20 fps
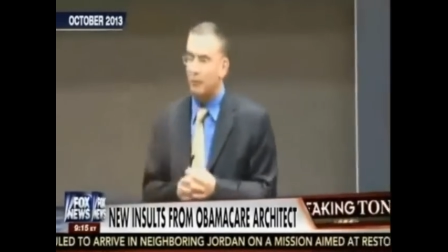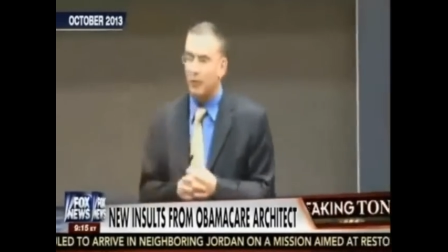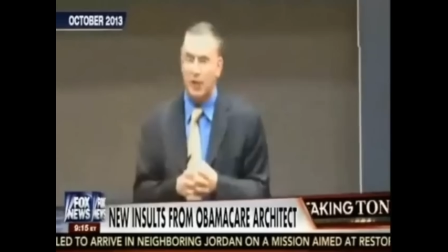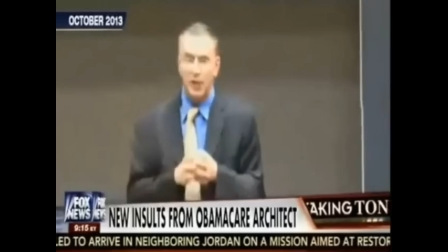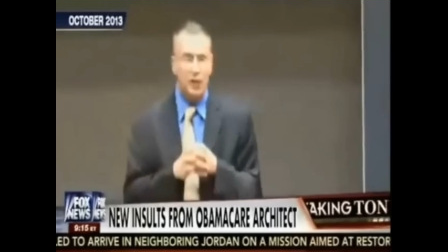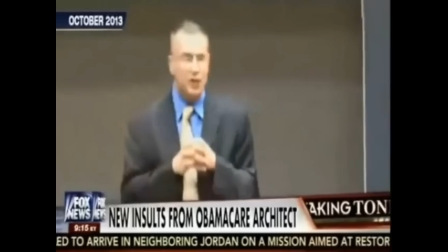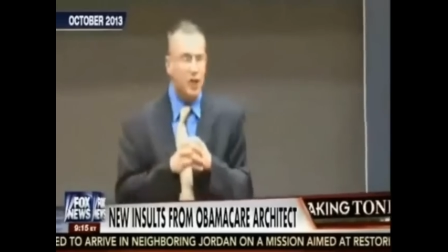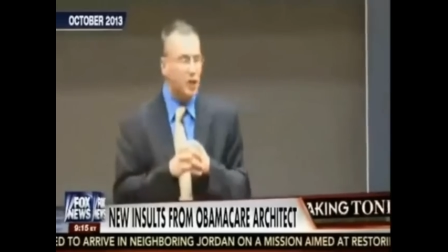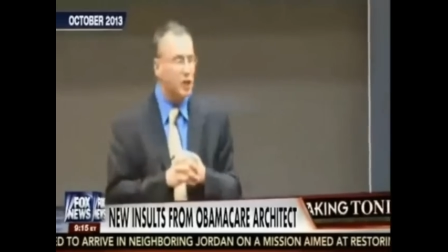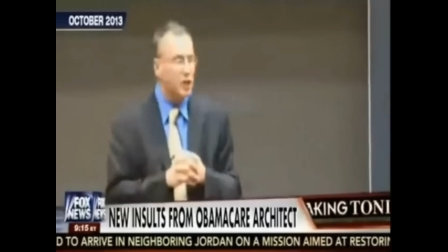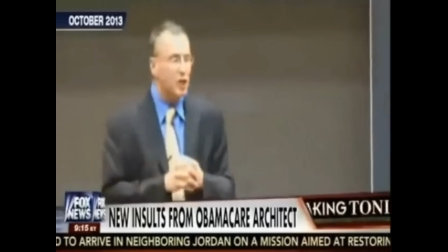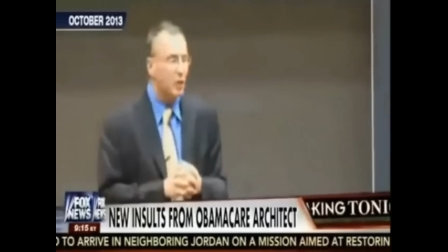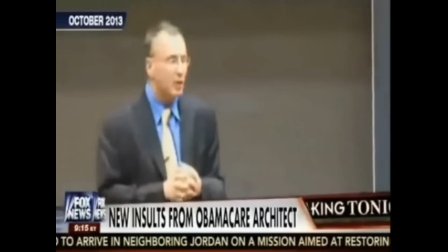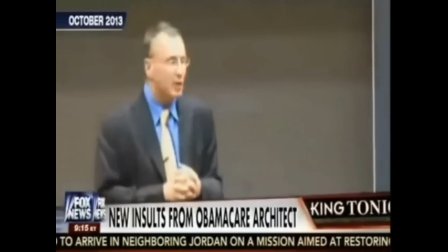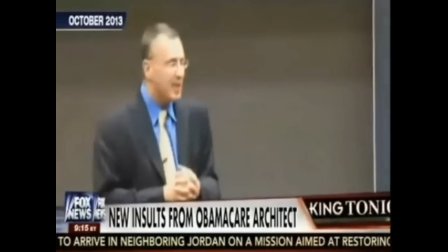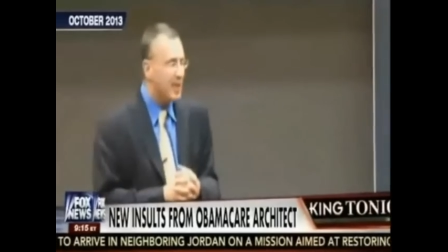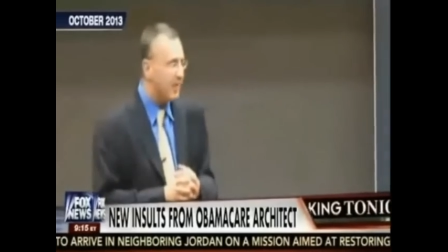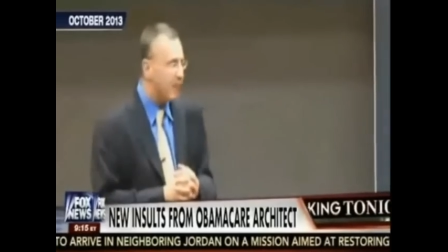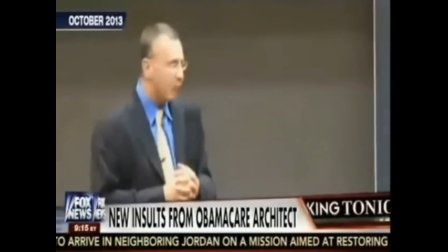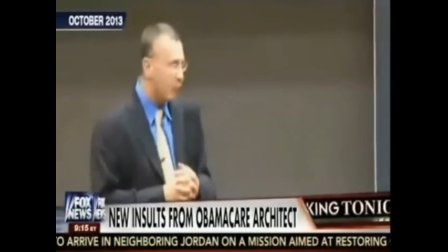
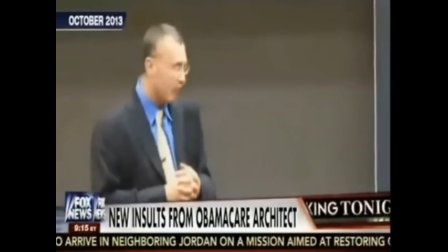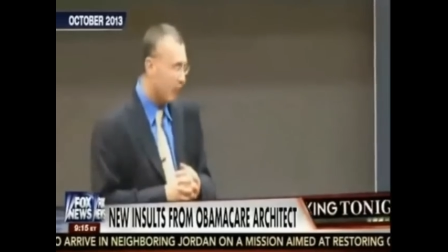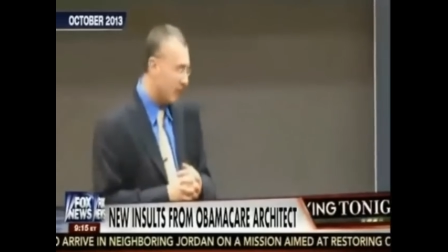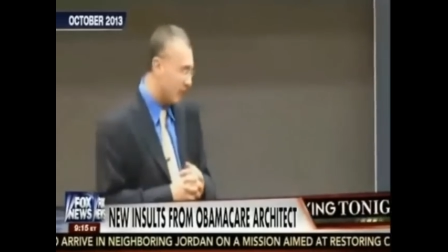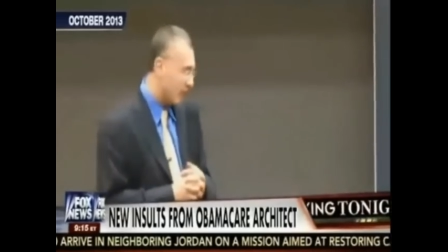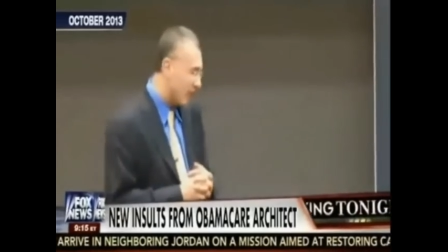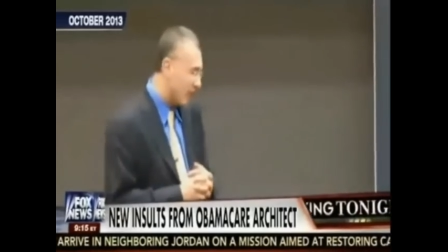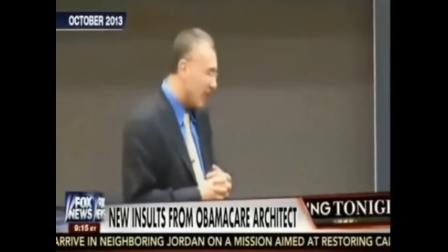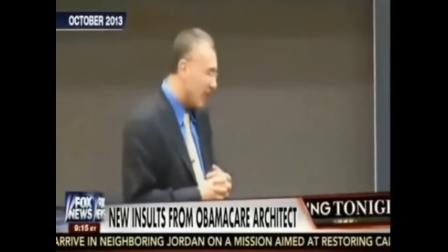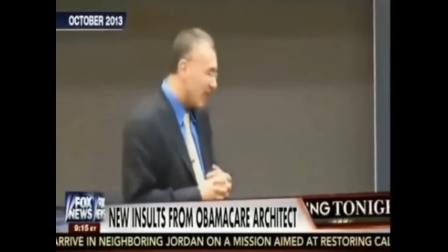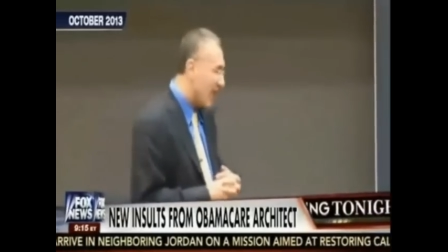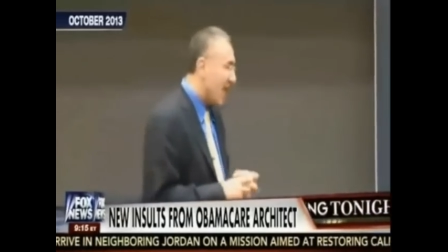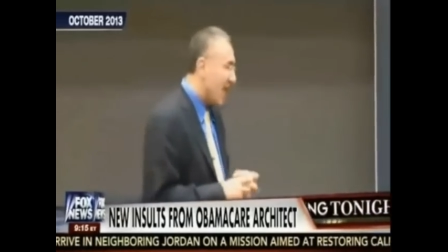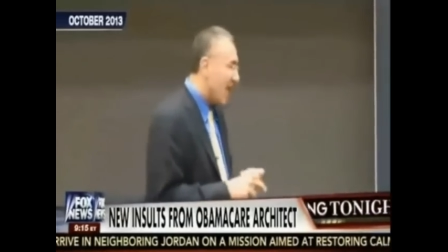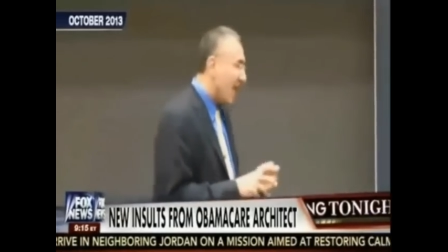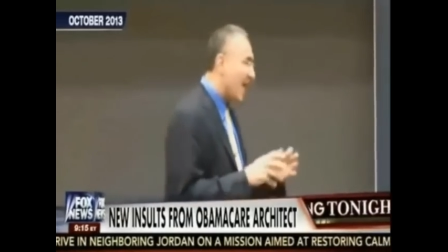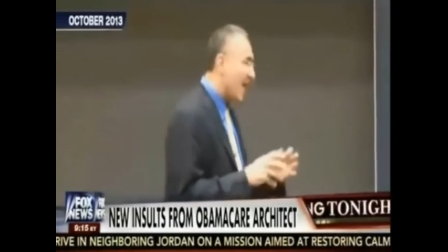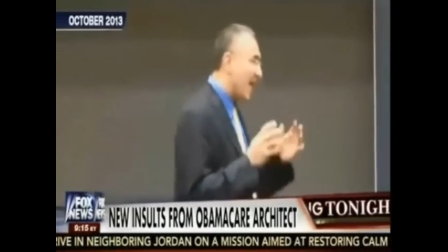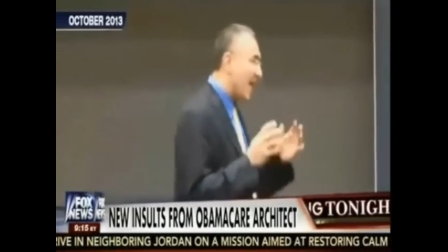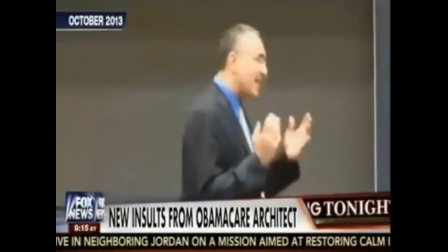policyholders, you tax
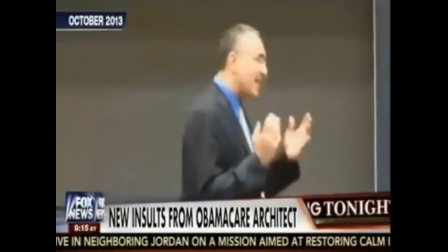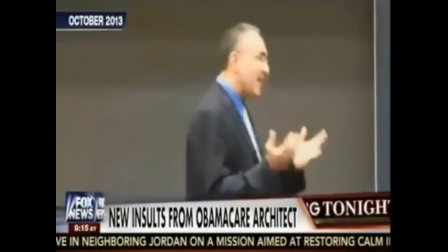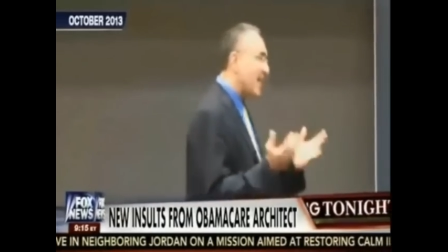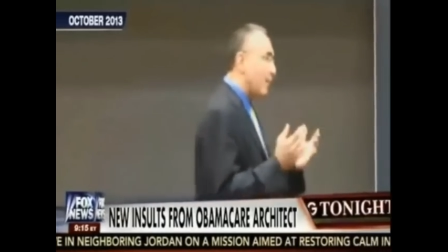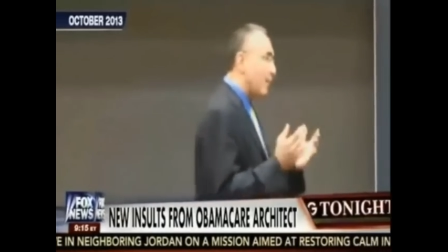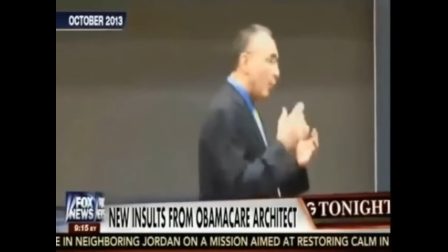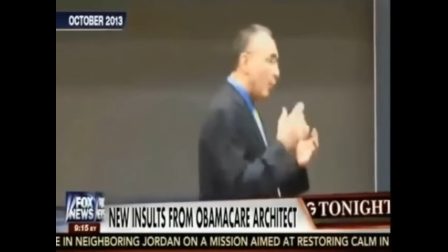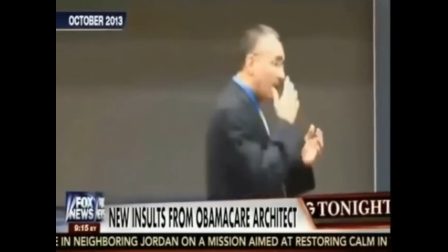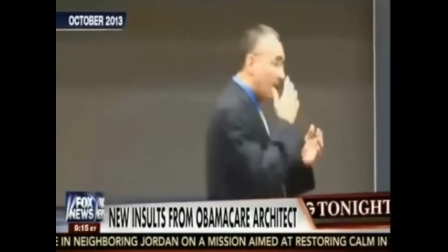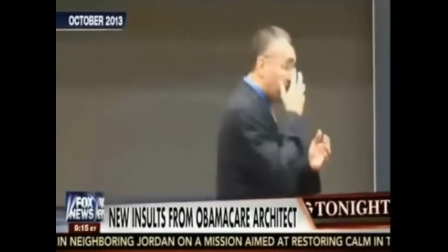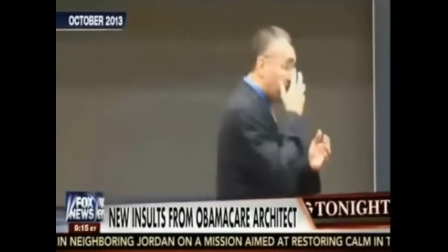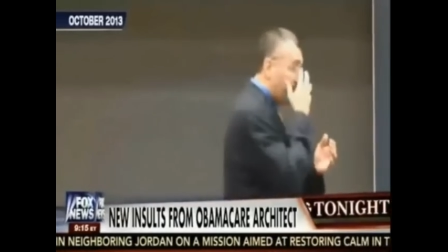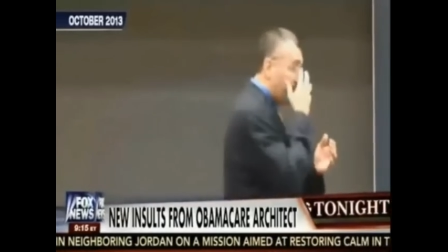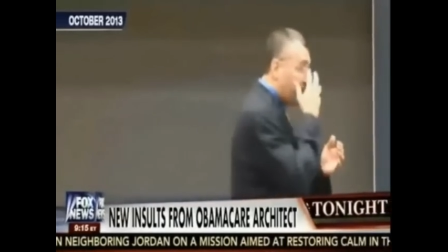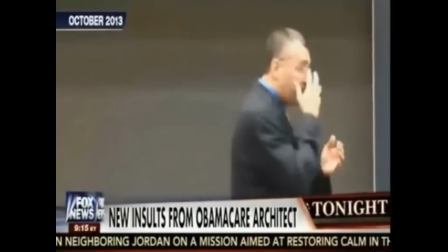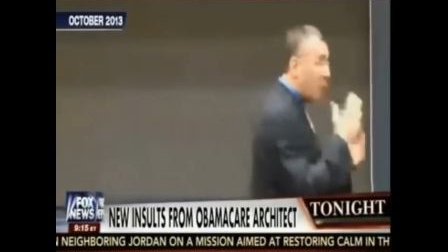insurance companies,